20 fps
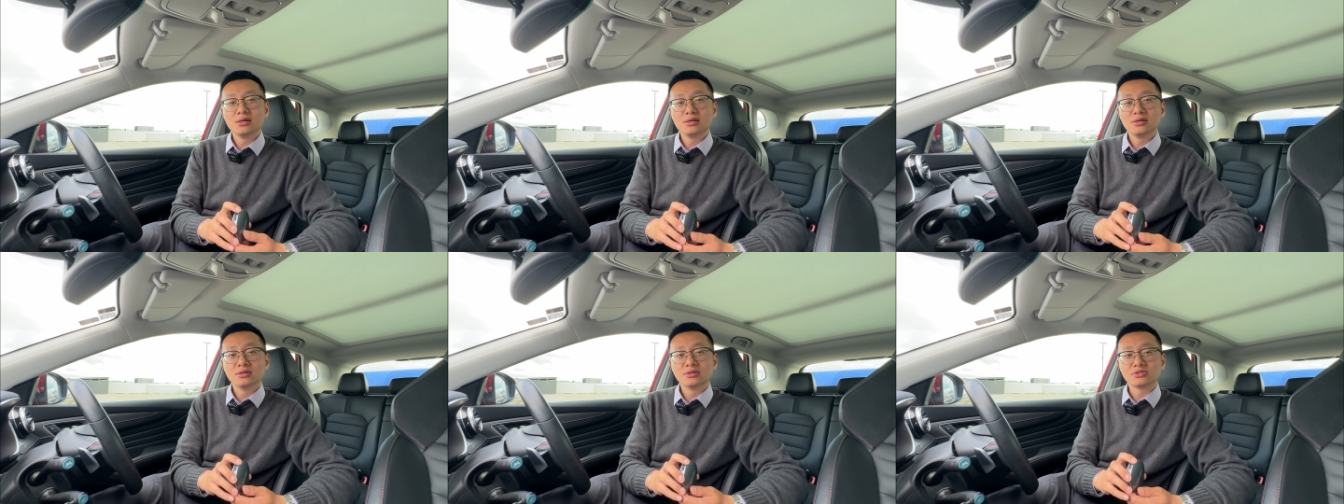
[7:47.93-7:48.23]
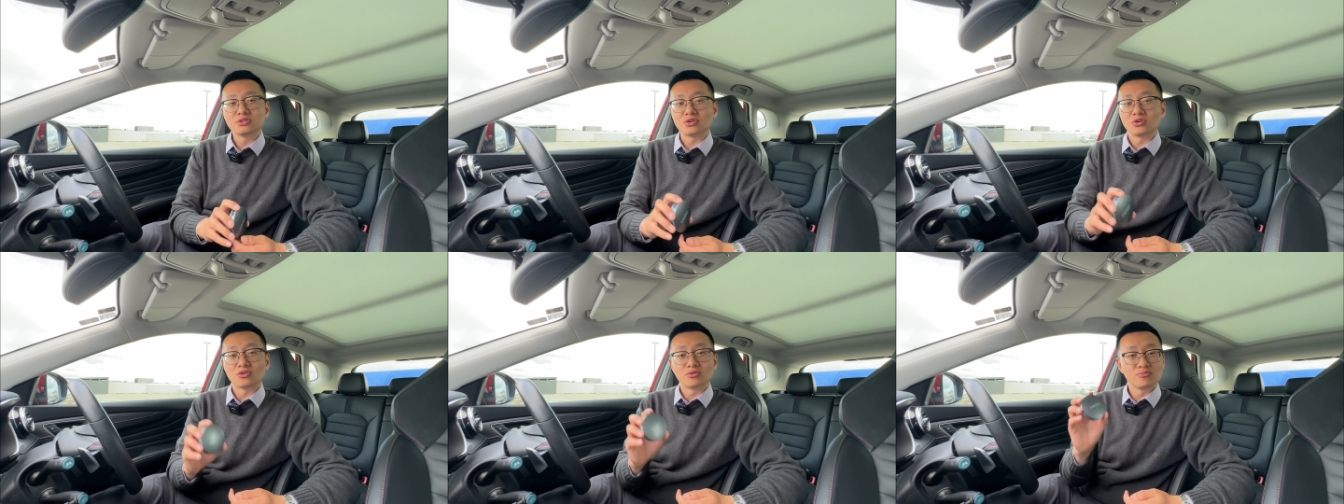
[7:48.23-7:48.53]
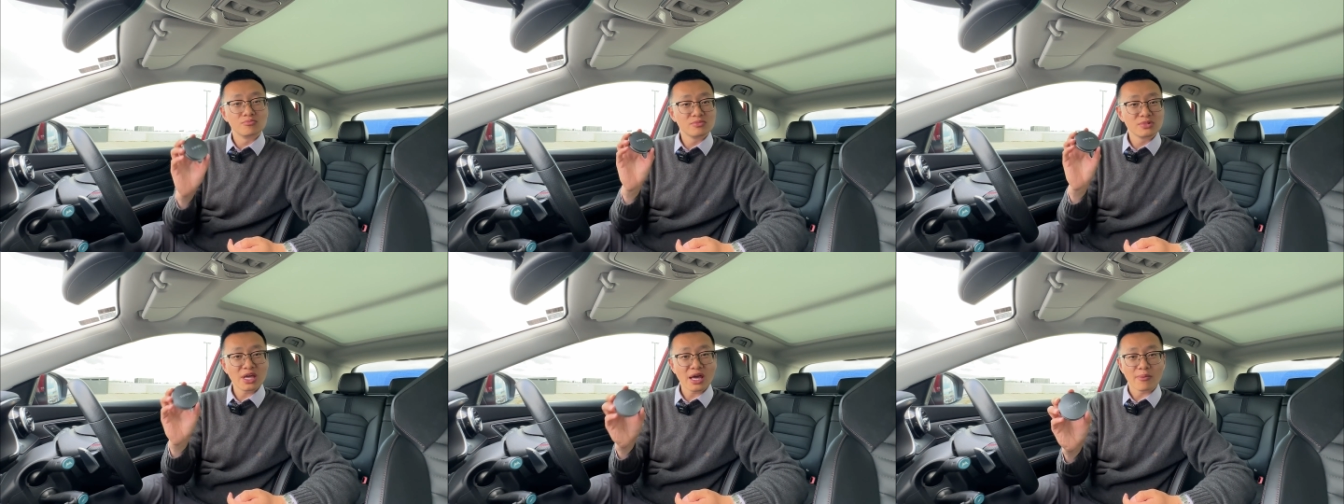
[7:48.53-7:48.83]
So
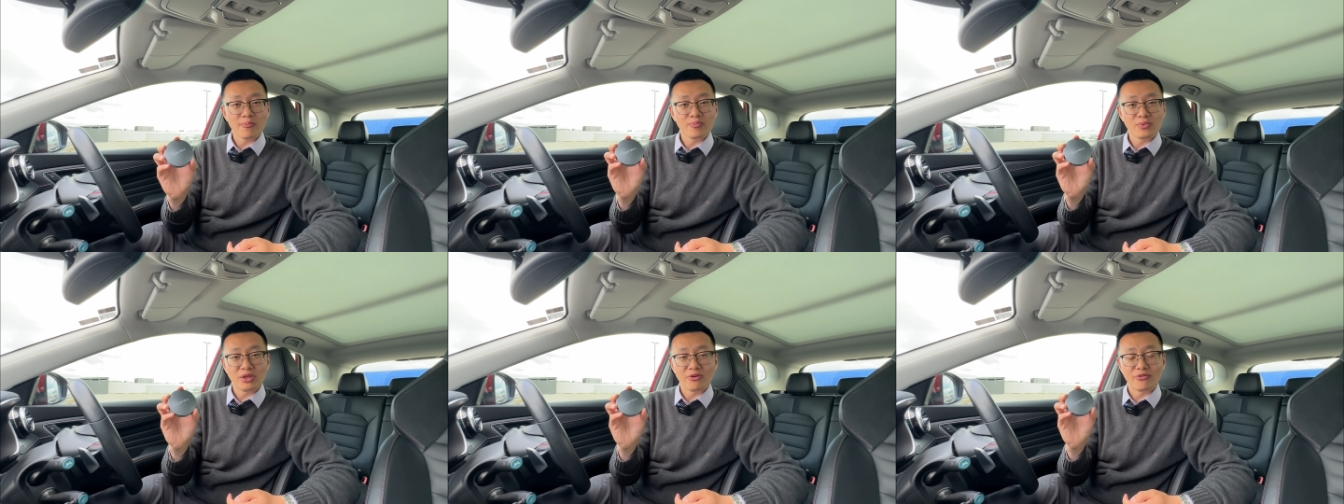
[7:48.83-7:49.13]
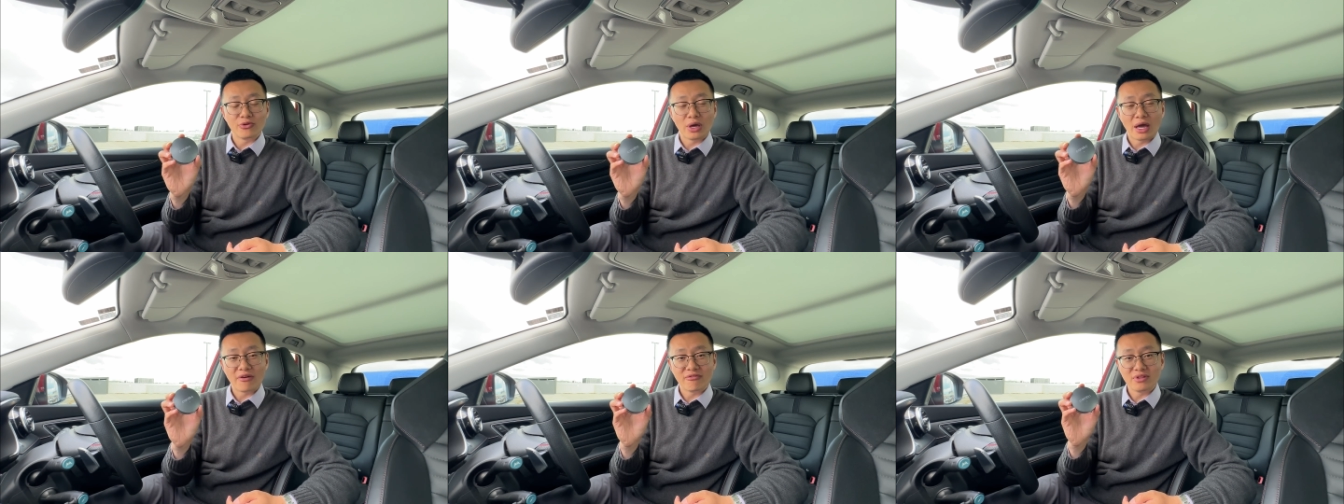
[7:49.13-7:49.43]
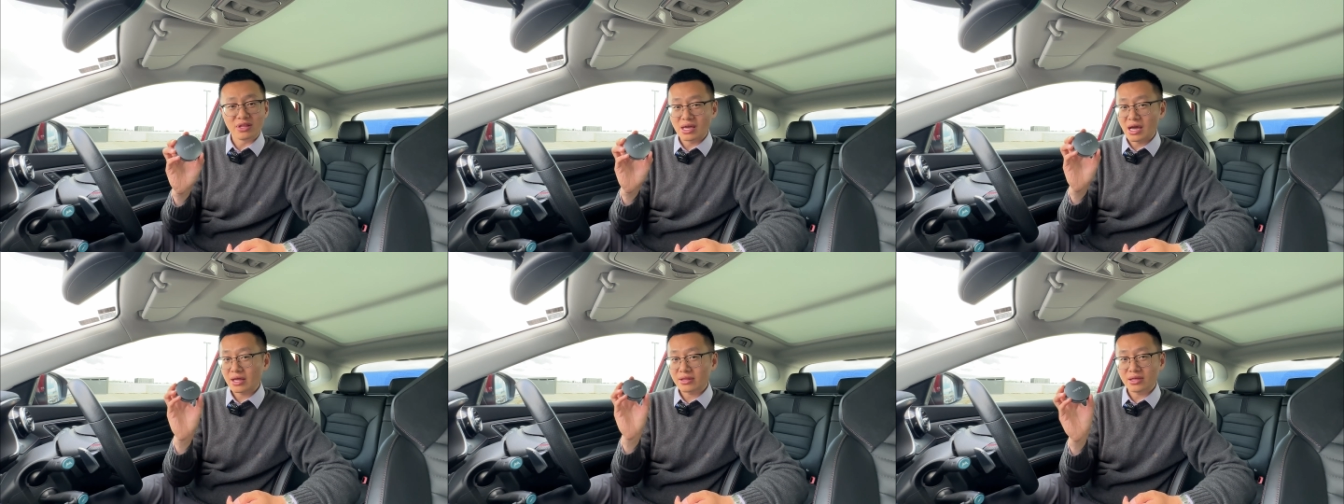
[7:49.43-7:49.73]
yeah, if you have
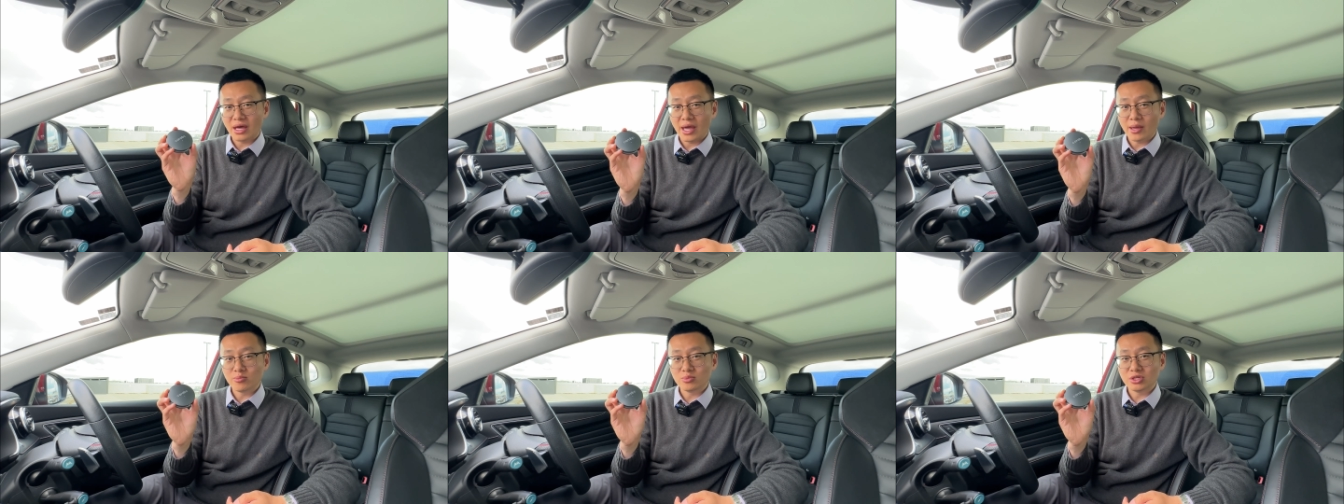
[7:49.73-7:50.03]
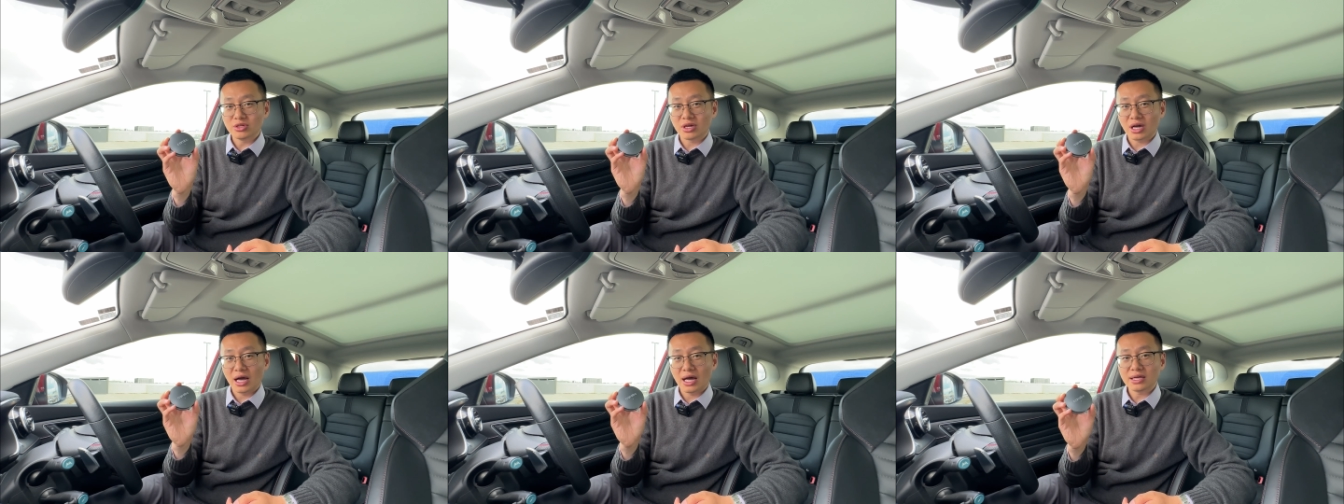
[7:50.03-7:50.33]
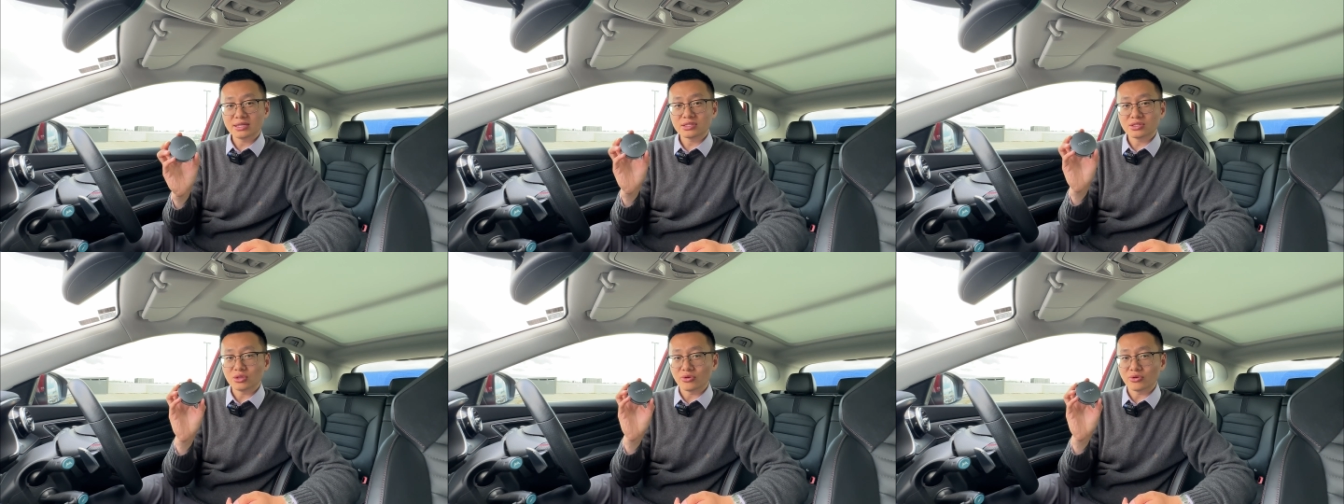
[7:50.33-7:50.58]
any other MG cars,